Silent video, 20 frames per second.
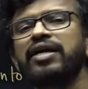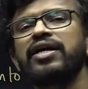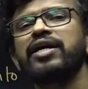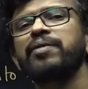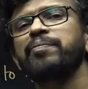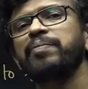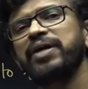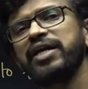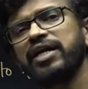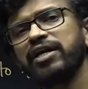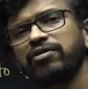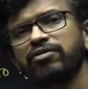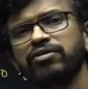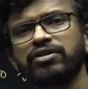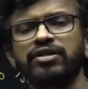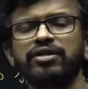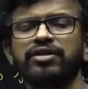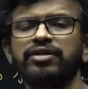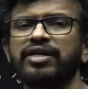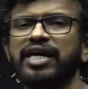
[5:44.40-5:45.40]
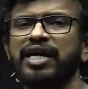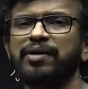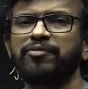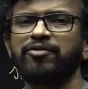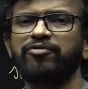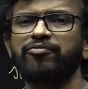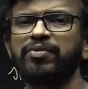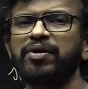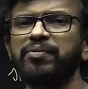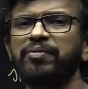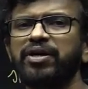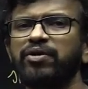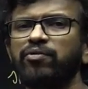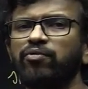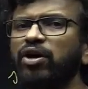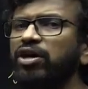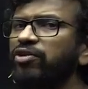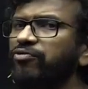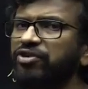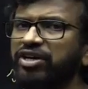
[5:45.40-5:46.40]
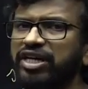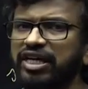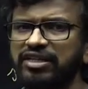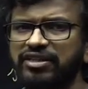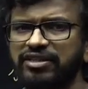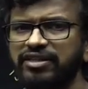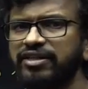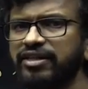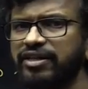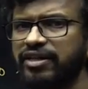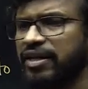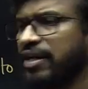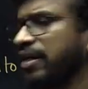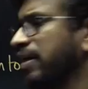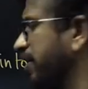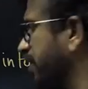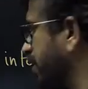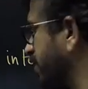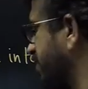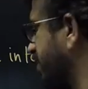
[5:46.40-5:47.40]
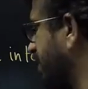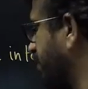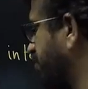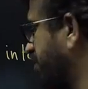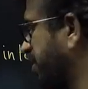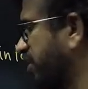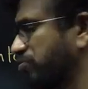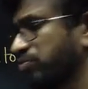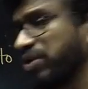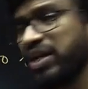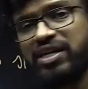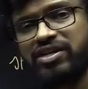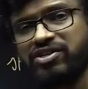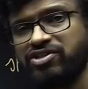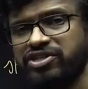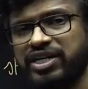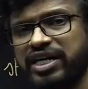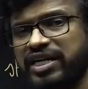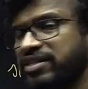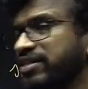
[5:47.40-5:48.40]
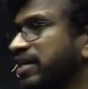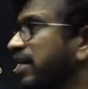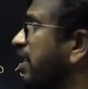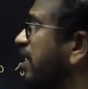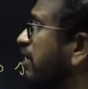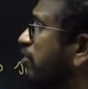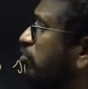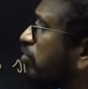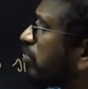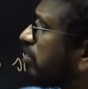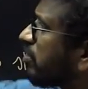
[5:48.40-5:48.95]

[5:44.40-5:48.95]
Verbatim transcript: Depending on the type of memory what we considered, the step size will change. So